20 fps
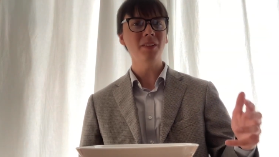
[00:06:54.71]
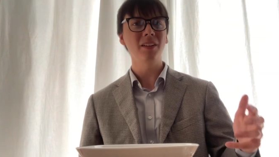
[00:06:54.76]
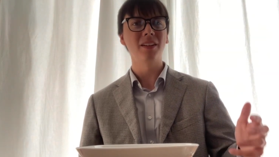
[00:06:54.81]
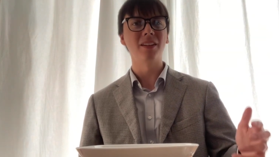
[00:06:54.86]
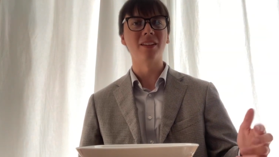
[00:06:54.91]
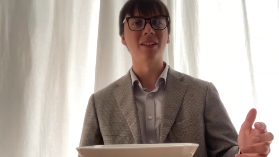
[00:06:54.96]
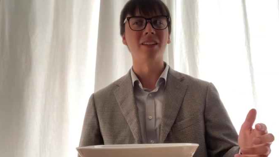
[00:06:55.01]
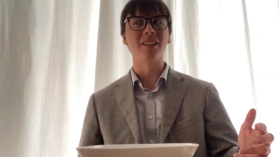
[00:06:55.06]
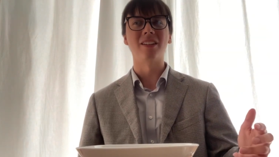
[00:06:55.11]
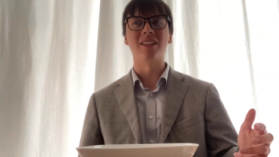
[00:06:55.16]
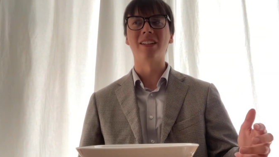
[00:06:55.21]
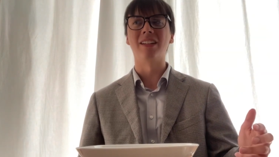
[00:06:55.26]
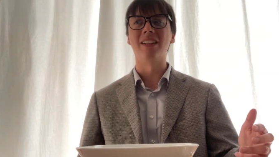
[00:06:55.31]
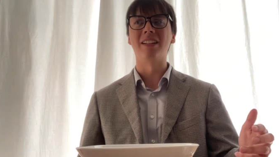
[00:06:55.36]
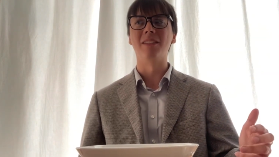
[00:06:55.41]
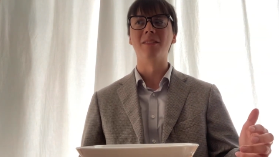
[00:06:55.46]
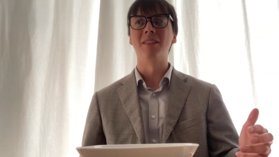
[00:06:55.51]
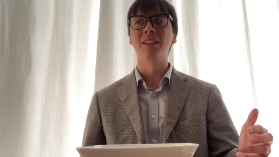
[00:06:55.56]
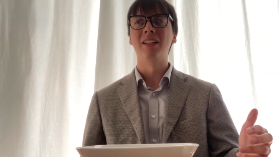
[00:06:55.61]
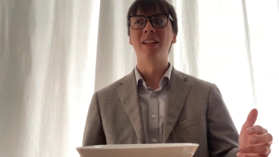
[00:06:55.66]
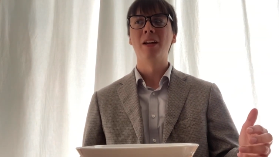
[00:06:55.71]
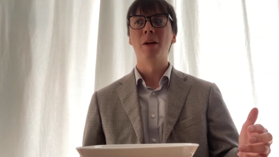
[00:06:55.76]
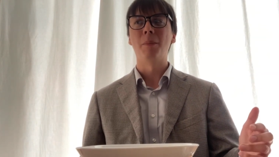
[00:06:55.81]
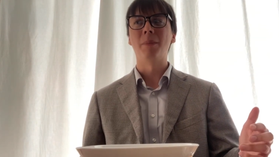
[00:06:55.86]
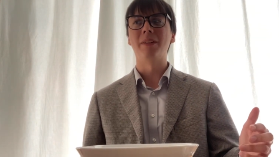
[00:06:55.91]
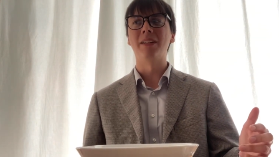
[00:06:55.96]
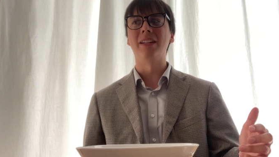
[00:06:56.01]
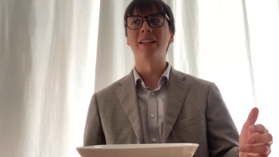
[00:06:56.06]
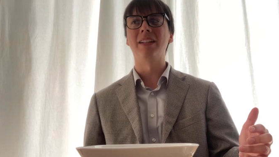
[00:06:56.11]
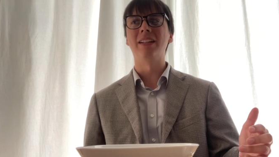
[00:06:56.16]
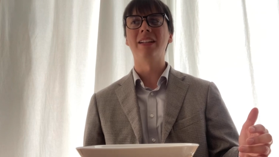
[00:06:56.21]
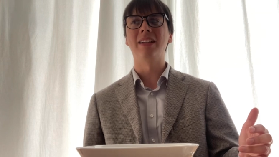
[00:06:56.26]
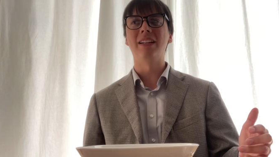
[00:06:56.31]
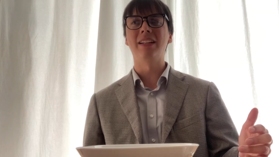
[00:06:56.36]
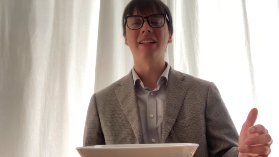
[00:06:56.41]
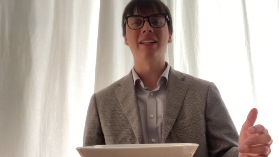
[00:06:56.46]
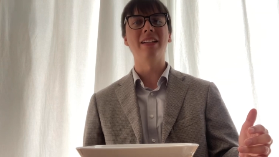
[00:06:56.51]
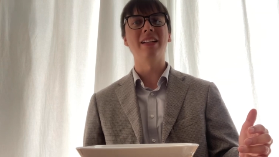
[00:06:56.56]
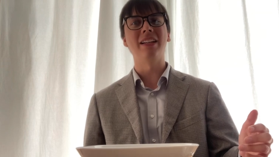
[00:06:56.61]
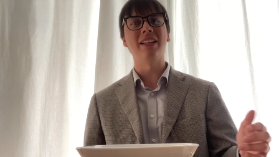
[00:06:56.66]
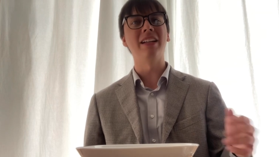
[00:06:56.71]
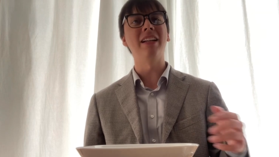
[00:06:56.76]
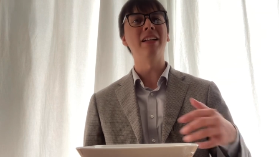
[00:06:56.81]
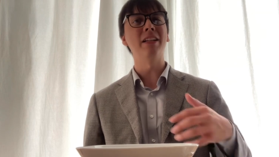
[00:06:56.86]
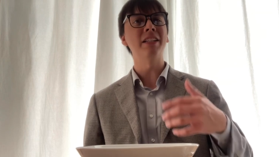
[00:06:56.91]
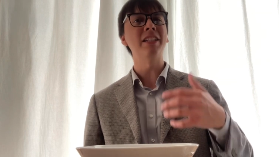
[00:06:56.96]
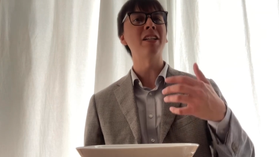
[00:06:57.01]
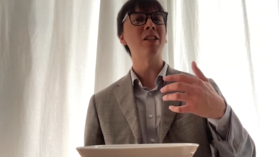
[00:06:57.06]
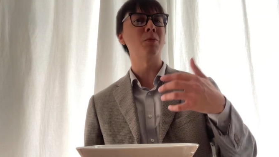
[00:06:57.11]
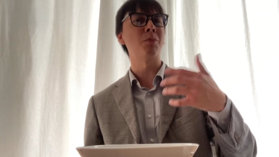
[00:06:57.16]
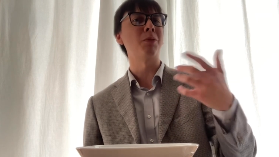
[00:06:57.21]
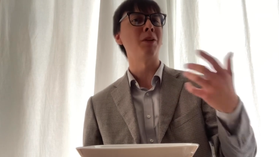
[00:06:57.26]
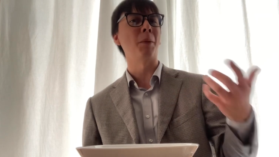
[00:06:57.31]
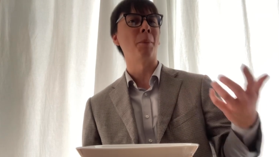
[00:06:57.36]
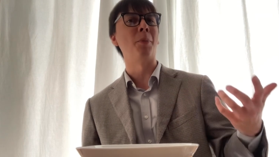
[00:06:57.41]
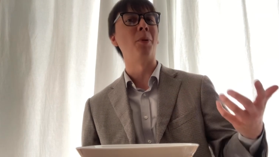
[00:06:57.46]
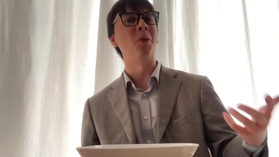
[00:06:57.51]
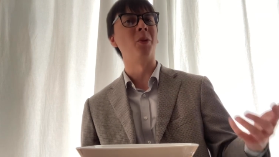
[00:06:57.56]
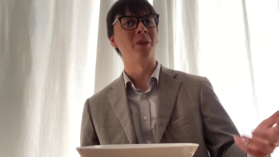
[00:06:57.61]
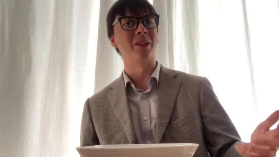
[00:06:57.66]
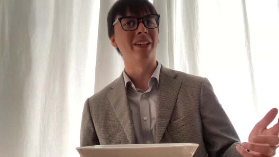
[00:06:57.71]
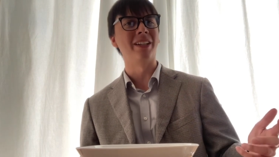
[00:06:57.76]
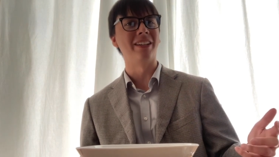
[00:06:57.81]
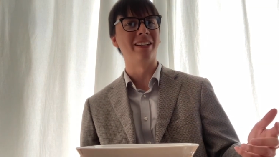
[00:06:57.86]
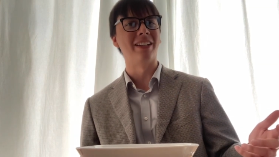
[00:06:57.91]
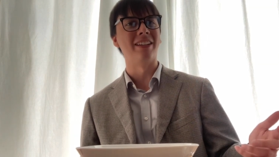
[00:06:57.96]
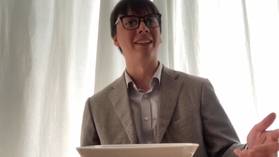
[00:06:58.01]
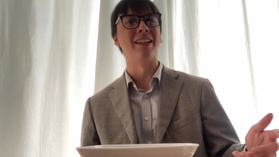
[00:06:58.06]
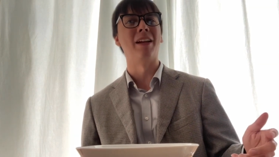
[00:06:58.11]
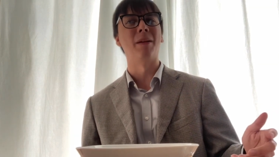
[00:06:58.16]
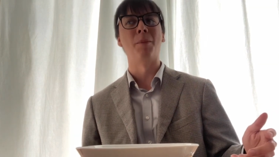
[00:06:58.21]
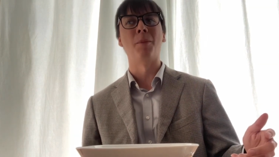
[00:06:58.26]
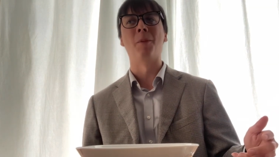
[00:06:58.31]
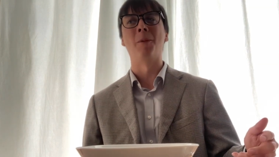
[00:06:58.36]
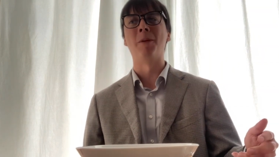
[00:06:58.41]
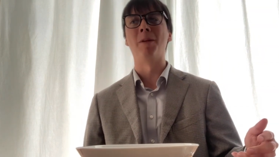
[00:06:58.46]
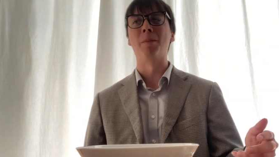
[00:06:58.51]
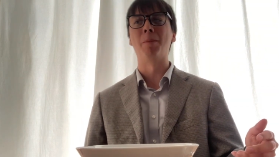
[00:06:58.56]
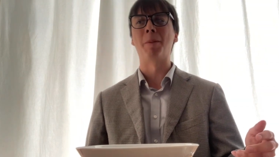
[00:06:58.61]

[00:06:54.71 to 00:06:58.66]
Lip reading: But it tastes pretty plain at that point,